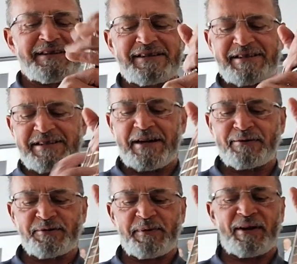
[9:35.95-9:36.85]
Lisa
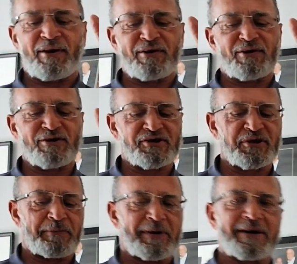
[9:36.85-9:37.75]
tells me that I've got to
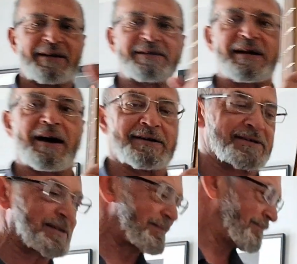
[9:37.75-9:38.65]
stop buying guitars.